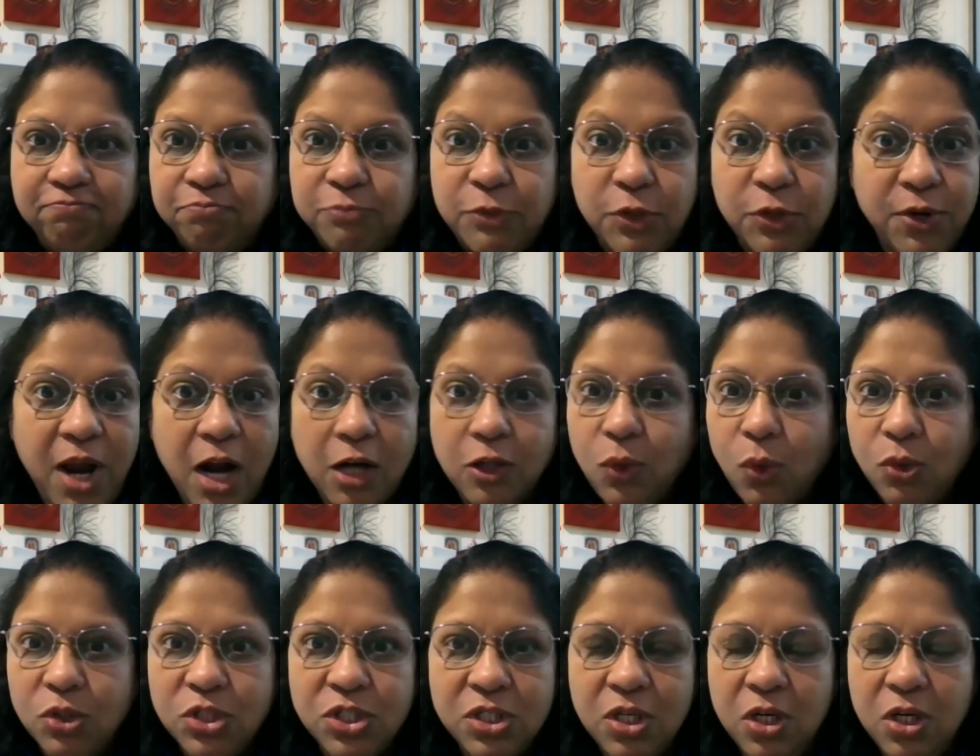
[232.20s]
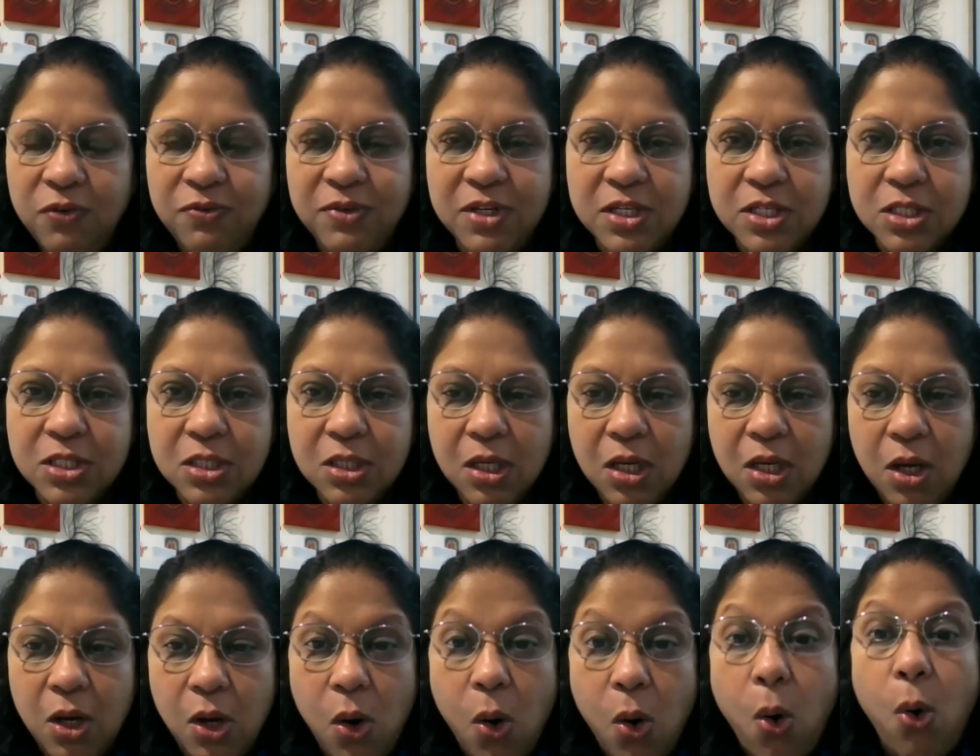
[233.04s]
product or service,
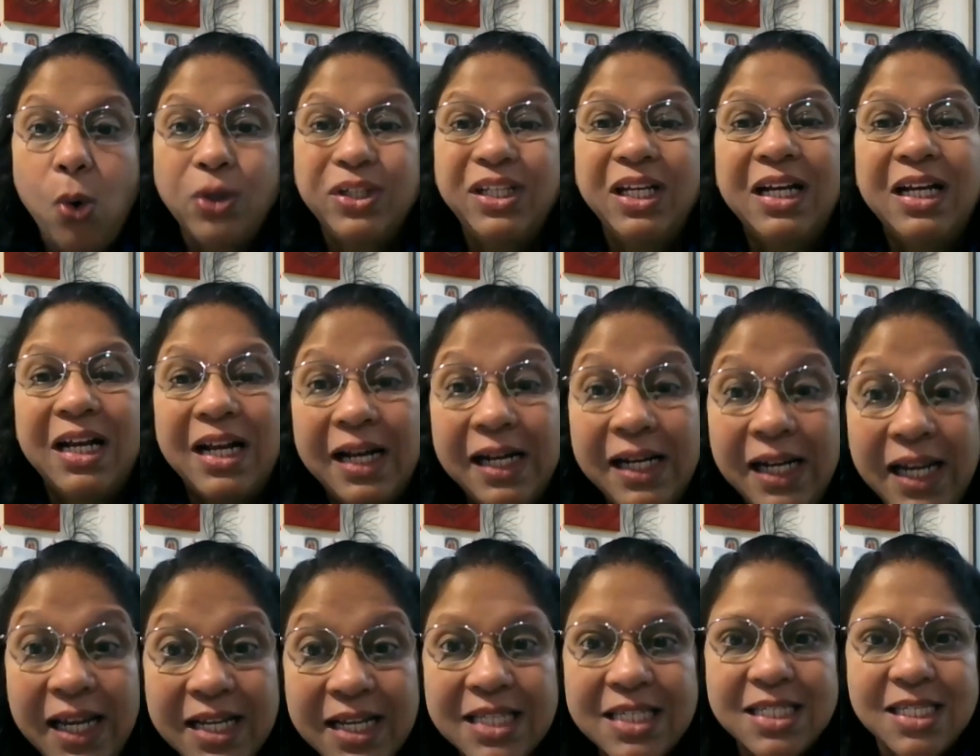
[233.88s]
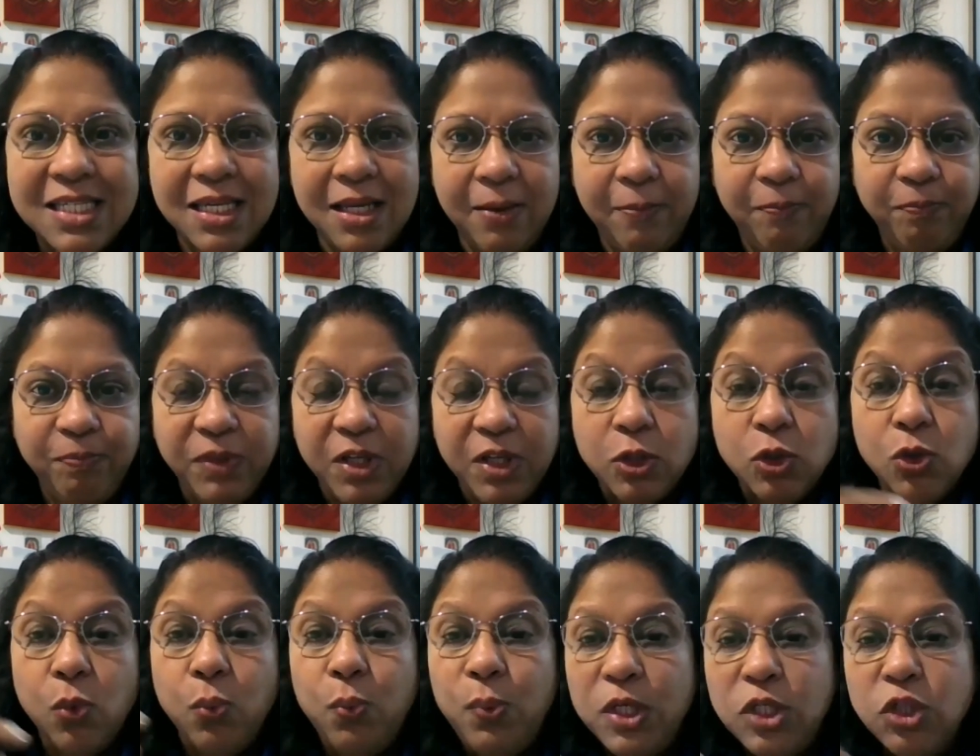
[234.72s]
or the clicks.
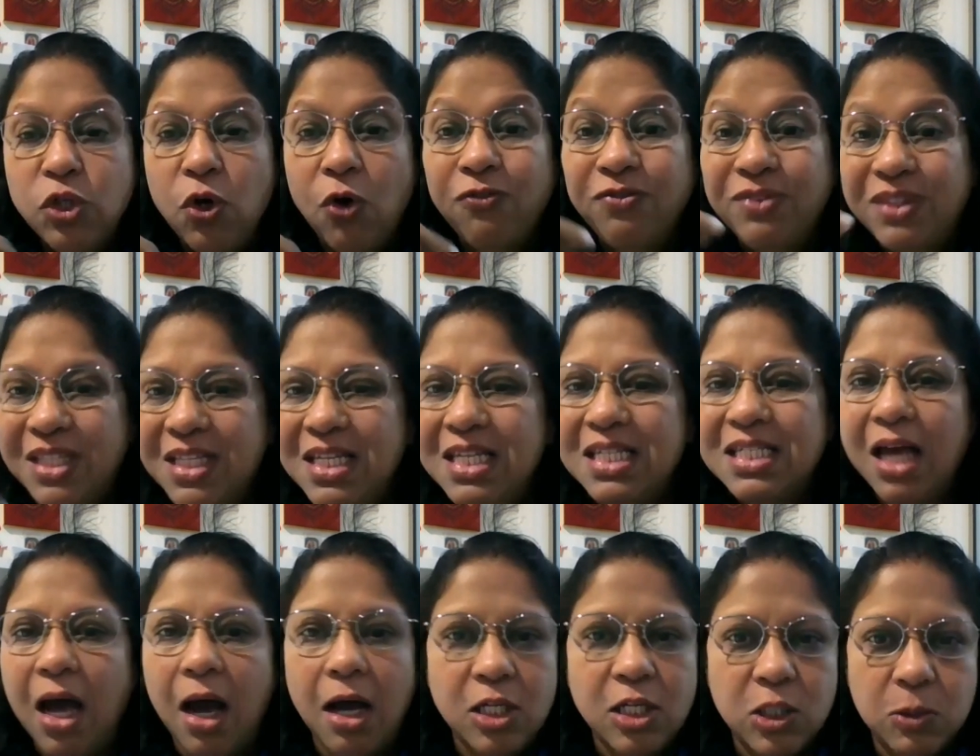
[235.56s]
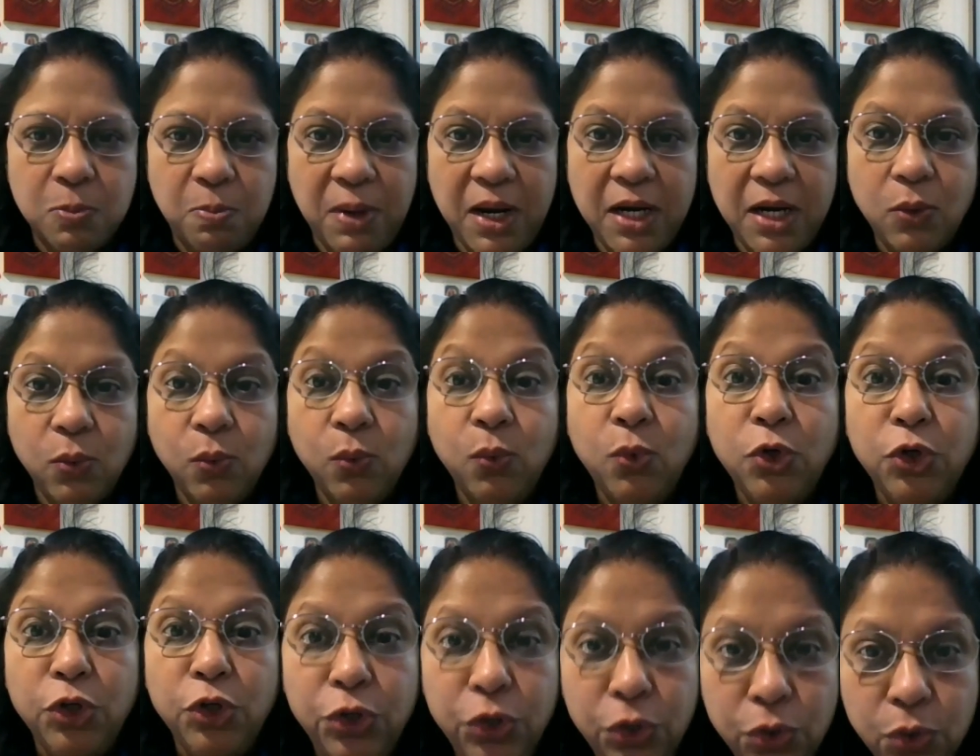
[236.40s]
So which of this aspect
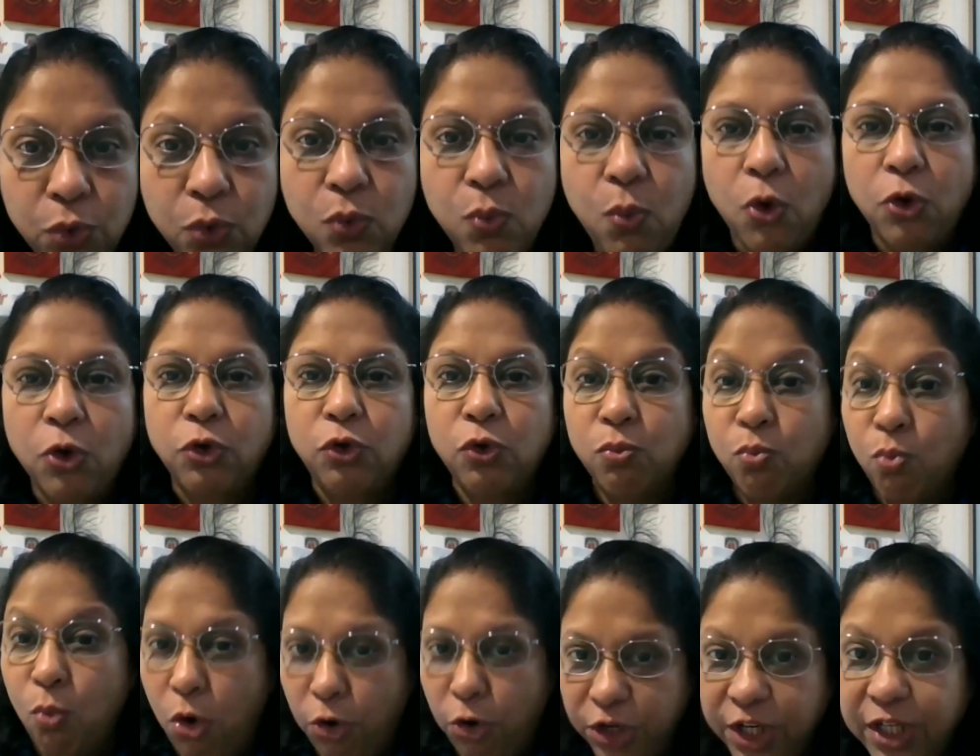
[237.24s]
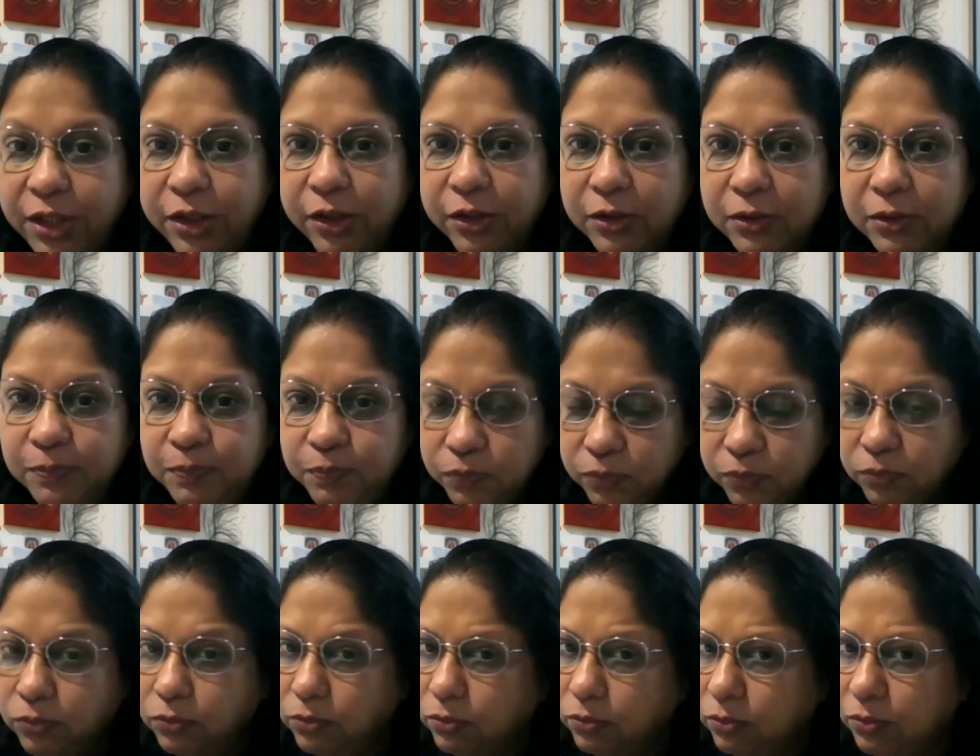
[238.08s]
would you want to monitor?
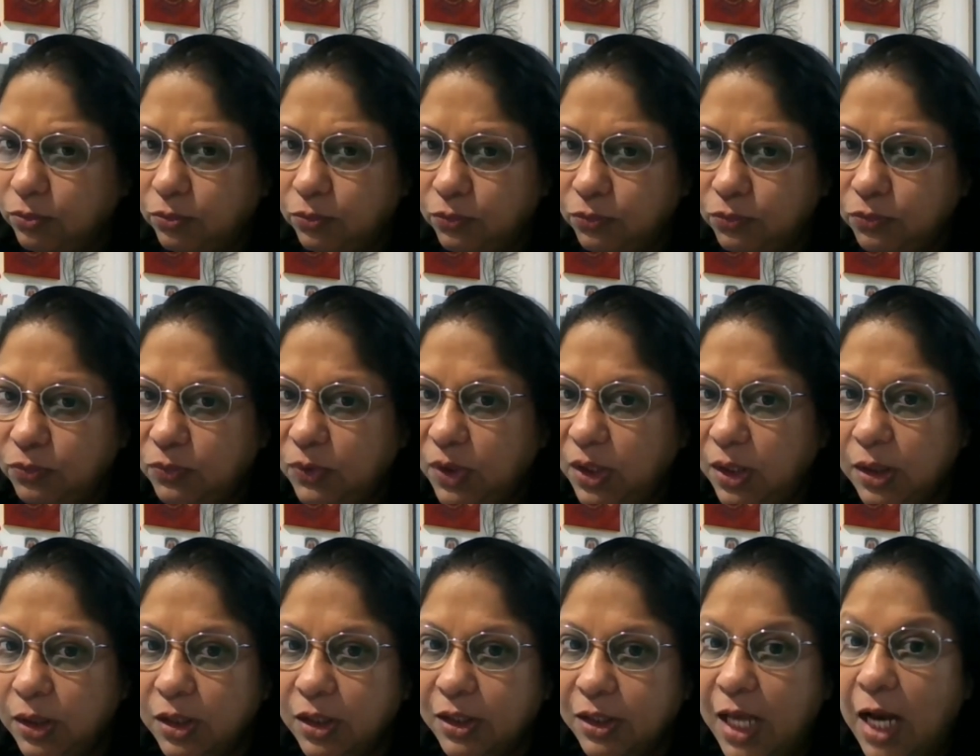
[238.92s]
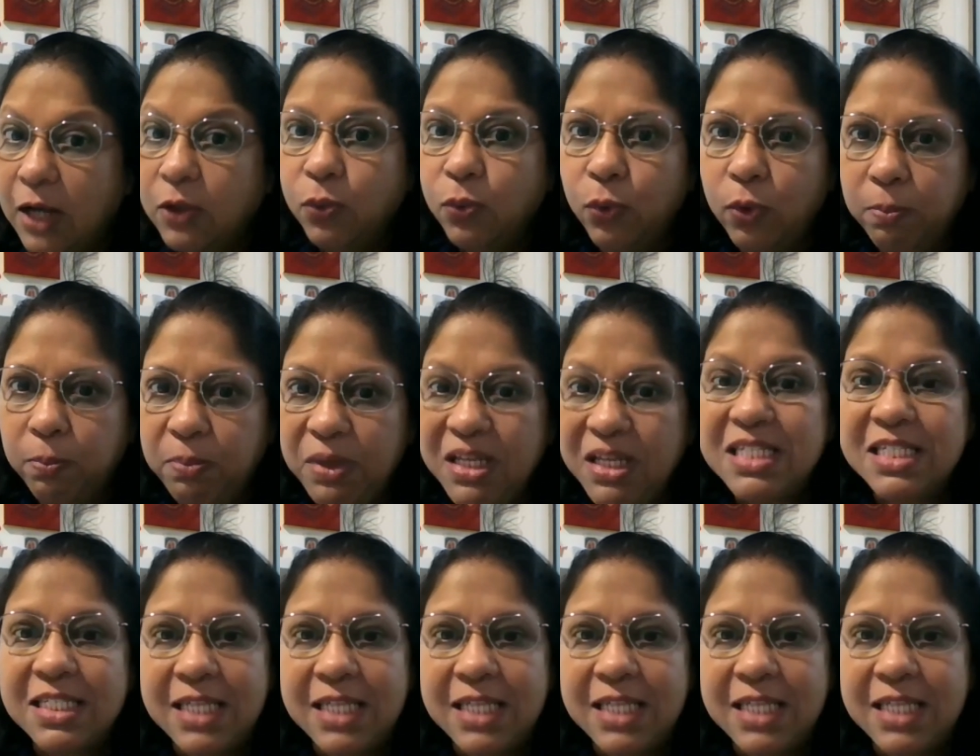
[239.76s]
That would be